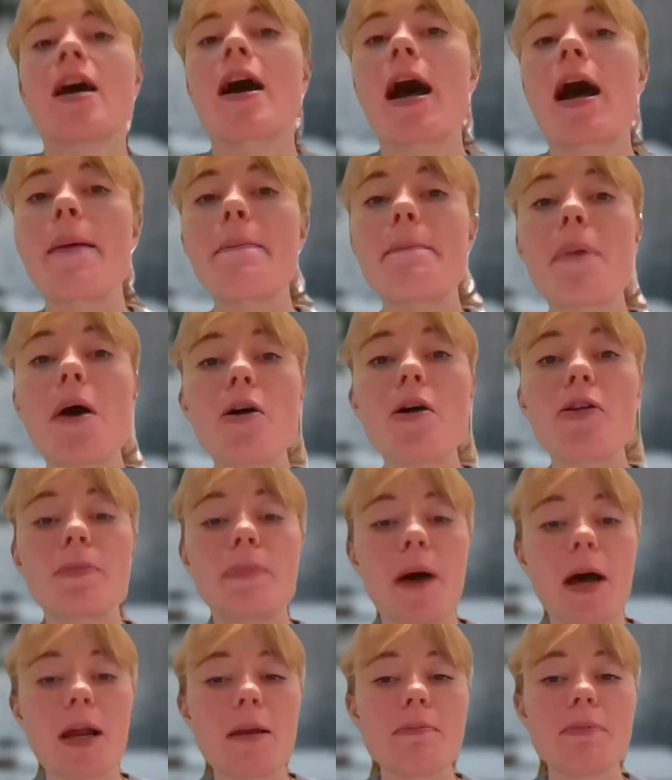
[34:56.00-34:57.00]
Pardon the
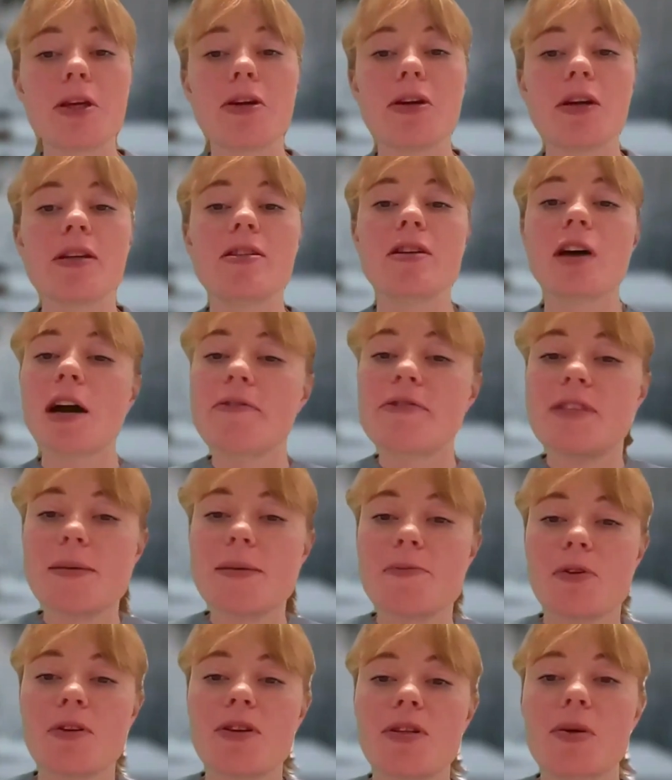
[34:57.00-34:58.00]
pun, but you can dive
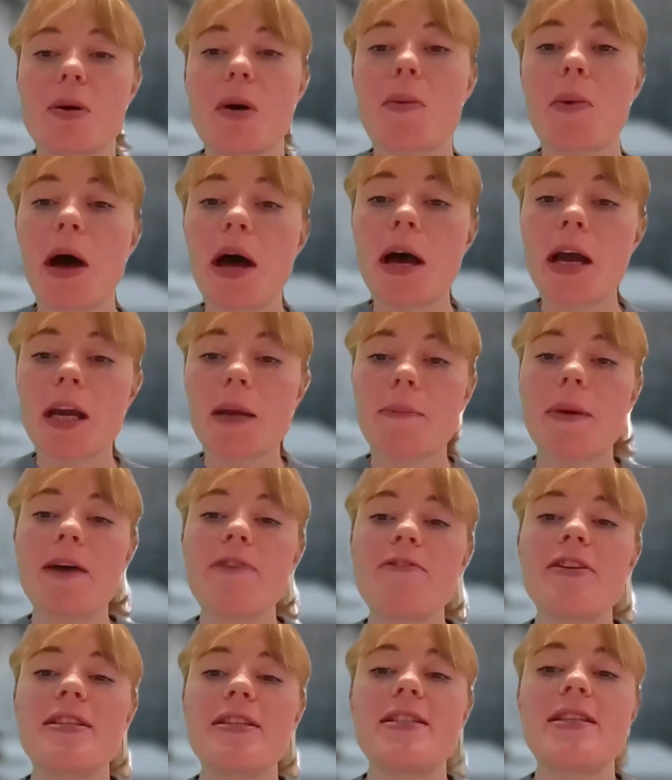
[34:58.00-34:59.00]
deeper into our work by
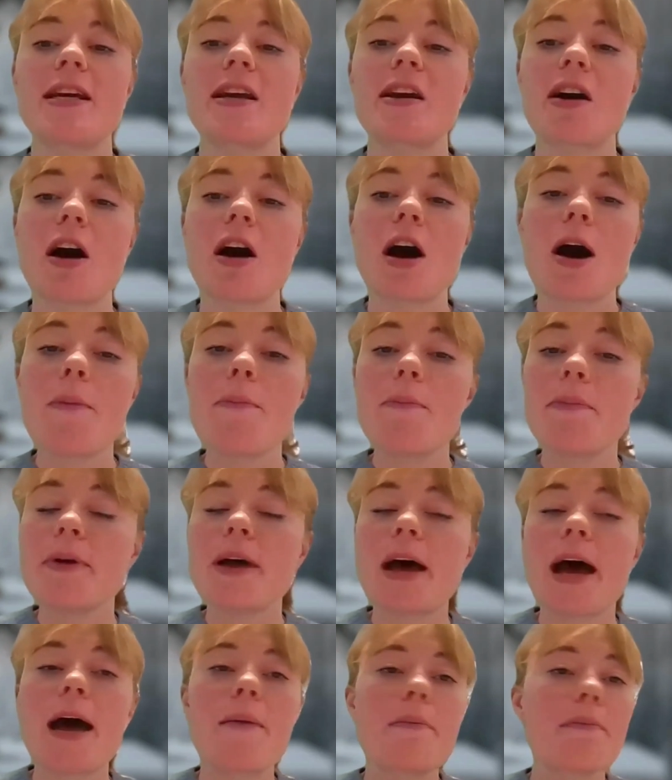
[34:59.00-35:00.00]
visiting our hub,
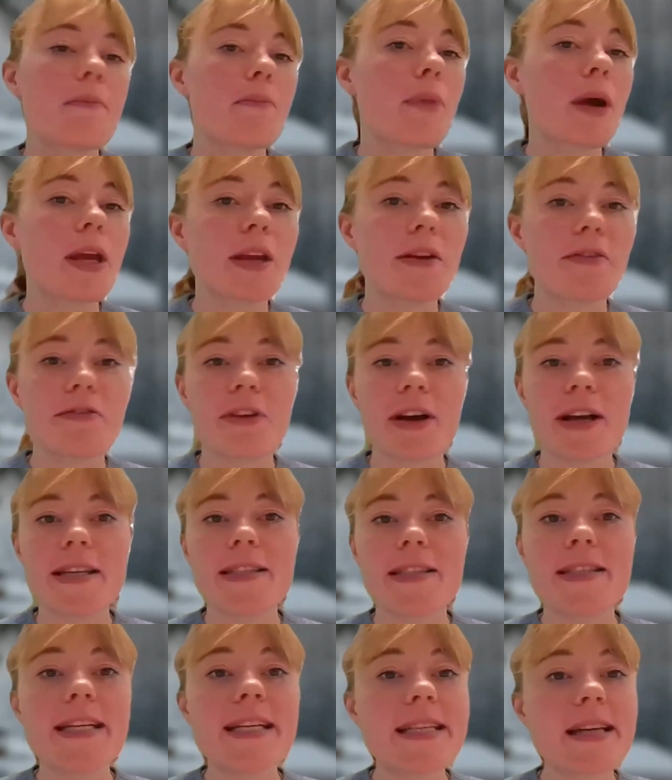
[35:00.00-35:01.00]
where you can find
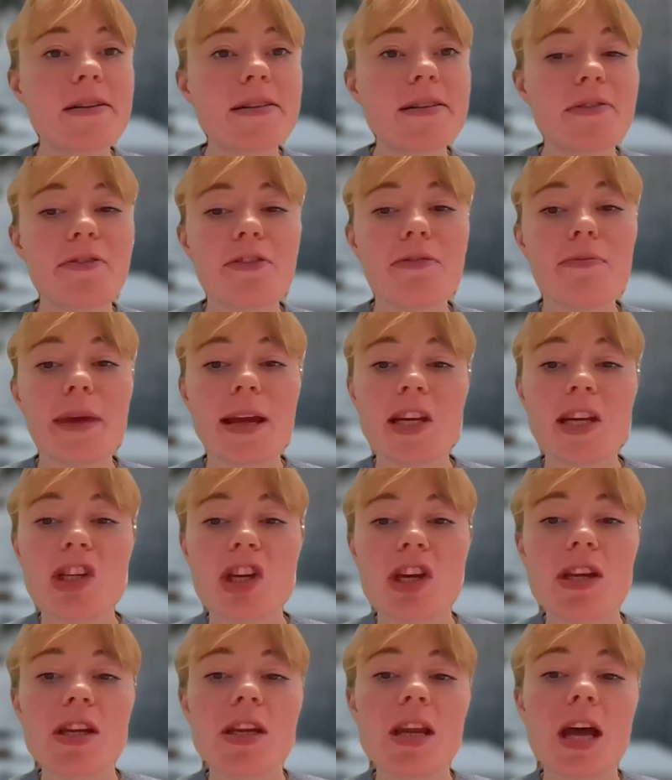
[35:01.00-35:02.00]
detailed
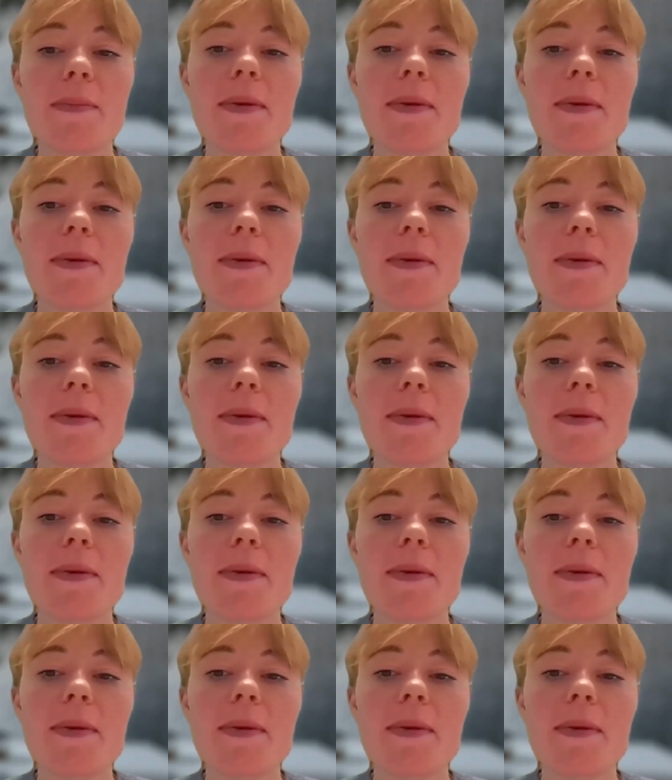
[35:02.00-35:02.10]
information